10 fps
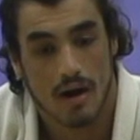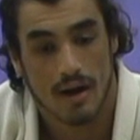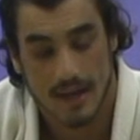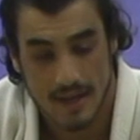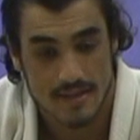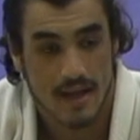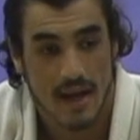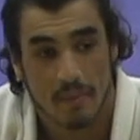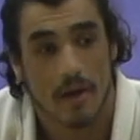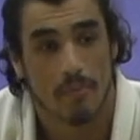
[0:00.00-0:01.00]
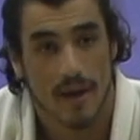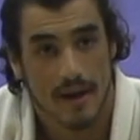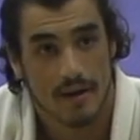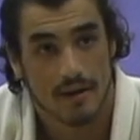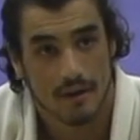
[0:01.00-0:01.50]
Like I said, I'm a
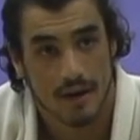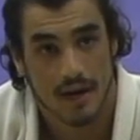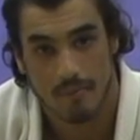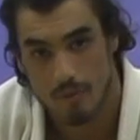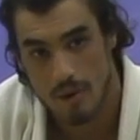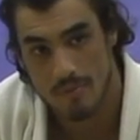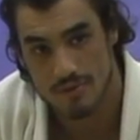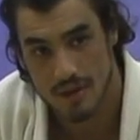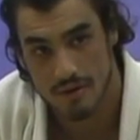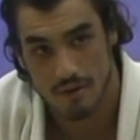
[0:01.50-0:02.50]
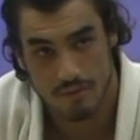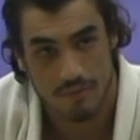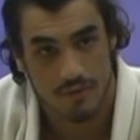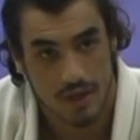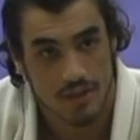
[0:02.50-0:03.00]
competitor and I'm a representative of
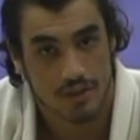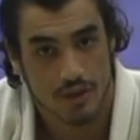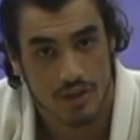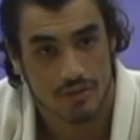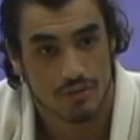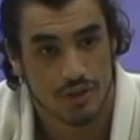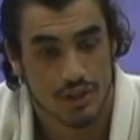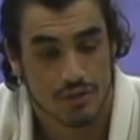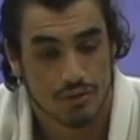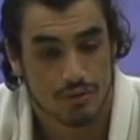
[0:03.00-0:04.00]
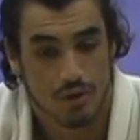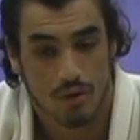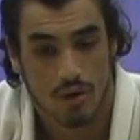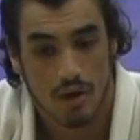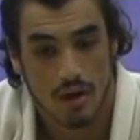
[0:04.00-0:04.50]
Kron Gracie Jiu-Jitsu, so